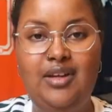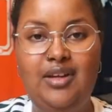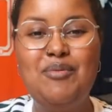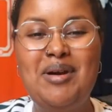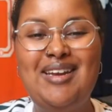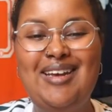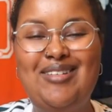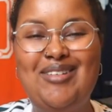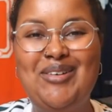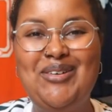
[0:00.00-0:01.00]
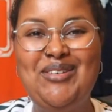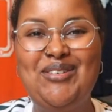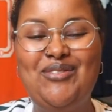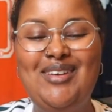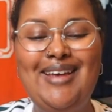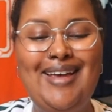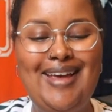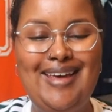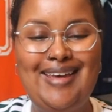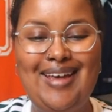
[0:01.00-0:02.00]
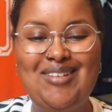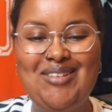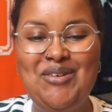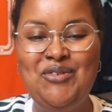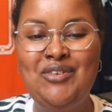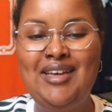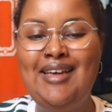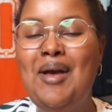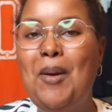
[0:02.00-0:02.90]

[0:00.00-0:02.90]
everybody, it's your girl Sophia, aka Sophie,